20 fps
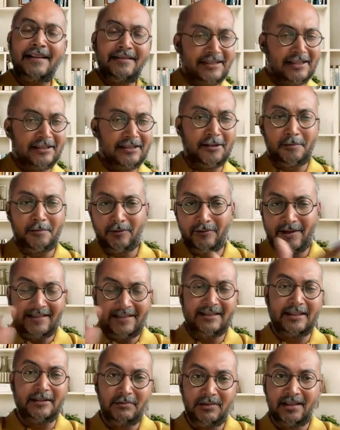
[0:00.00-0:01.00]
Dubai and
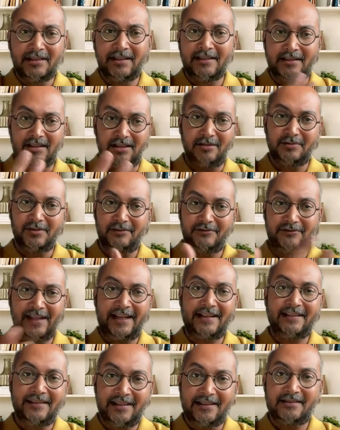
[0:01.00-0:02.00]
Singapore, very similar in
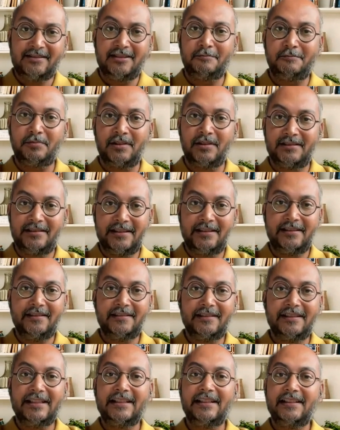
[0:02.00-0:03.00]
terms of taxation per
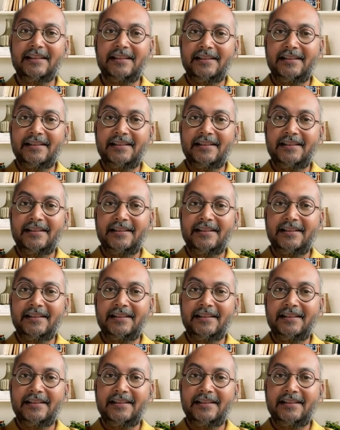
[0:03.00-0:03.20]
se,